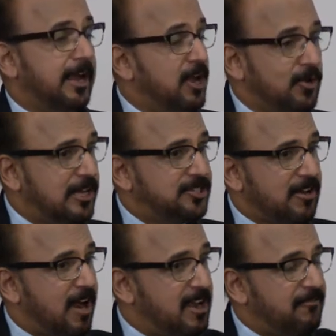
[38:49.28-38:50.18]
Individuals are
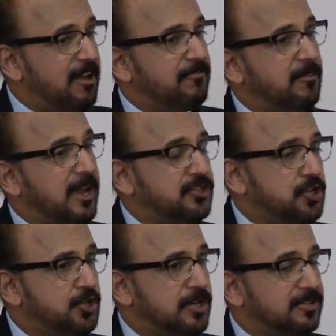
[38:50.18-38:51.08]
not different from
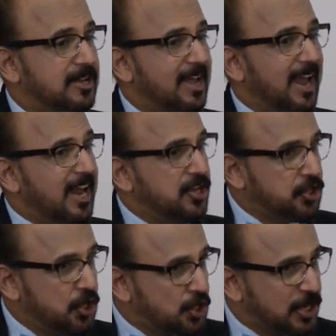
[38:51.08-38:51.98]
institutions.
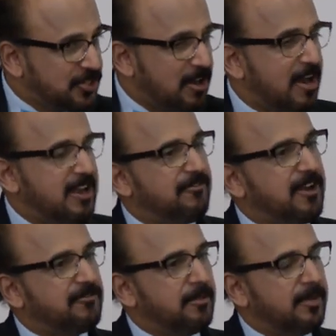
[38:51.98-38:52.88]
Institutions are not
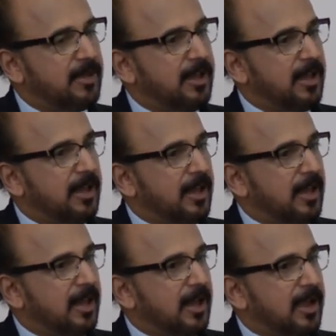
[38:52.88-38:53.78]
different from
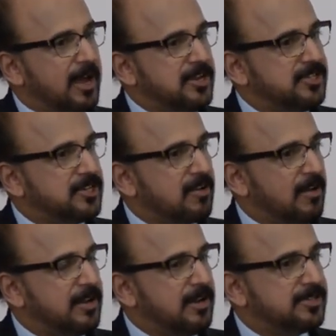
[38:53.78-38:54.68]
countries or
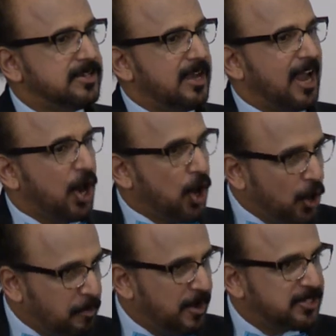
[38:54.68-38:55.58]
continents. A
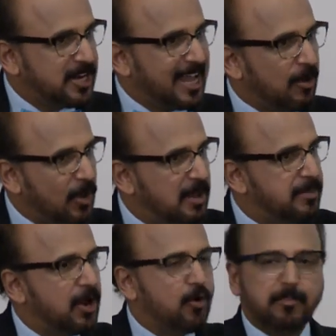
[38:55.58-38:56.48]
good person can only
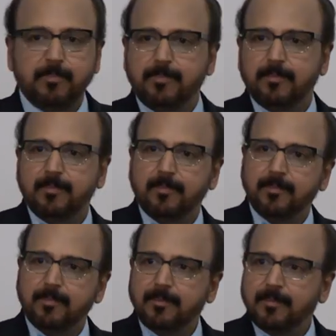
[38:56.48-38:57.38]
be a good
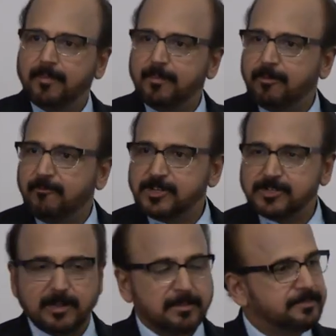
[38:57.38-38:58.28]

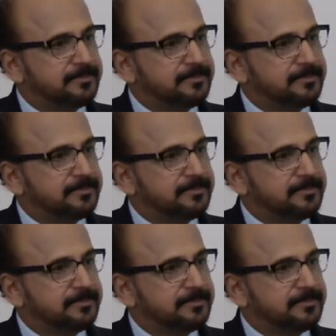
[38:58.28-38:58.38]
professional.